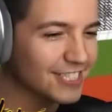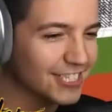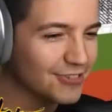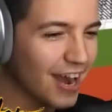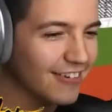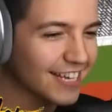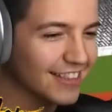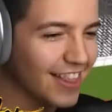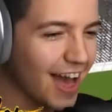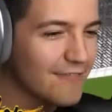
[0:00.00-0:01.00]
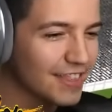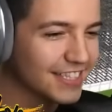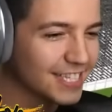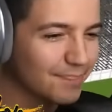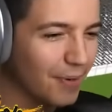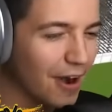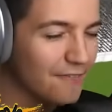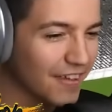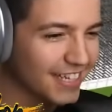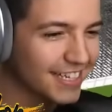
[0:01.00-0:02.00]
She's drowning in the lava. This is
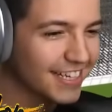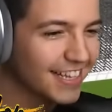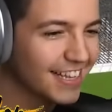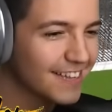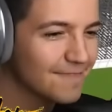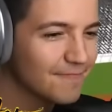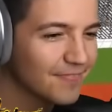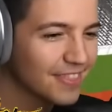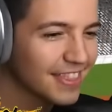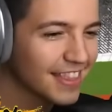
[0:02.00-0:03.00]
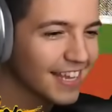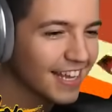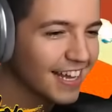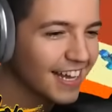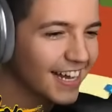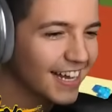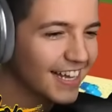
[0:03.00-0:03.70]
perfect. I, I don't know what's happening.